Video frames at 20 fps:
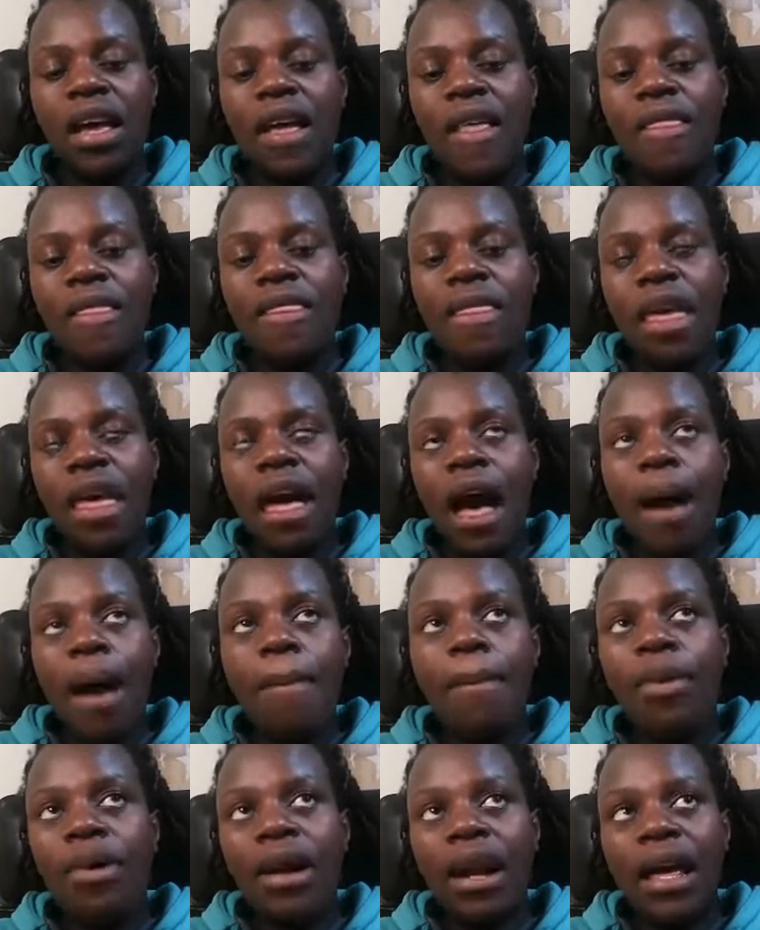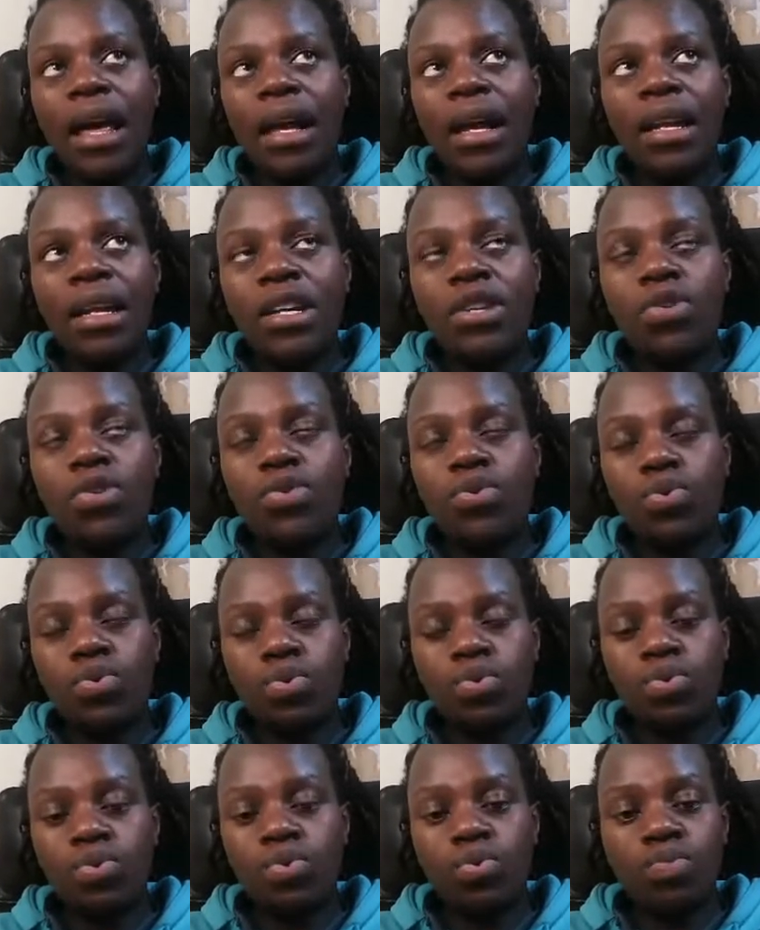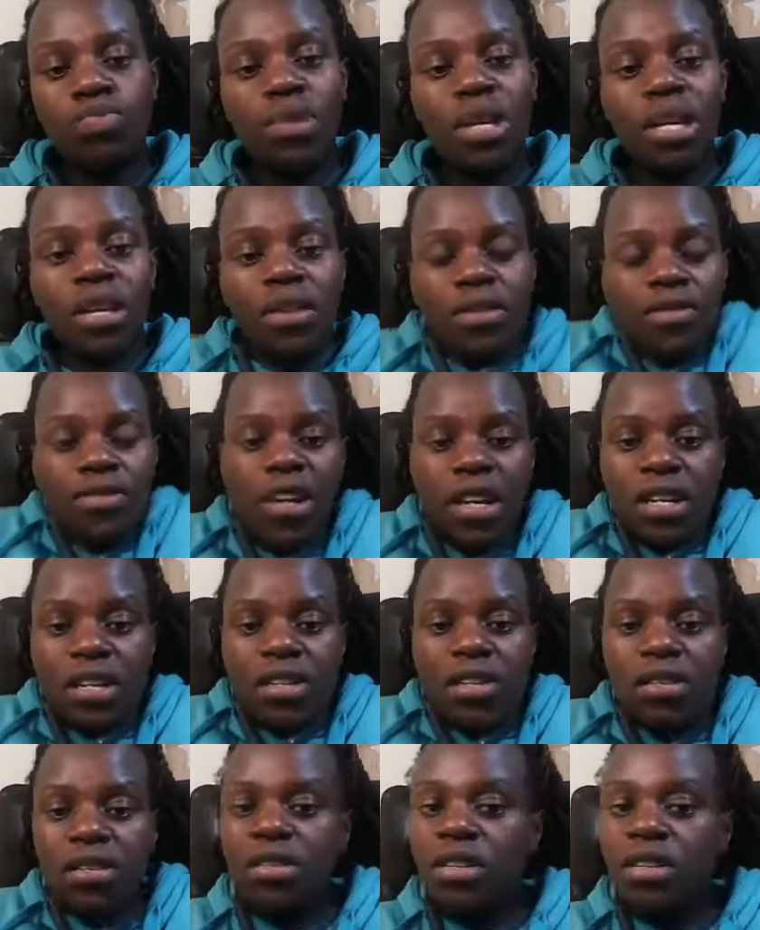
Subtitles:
they are more likely to be fit.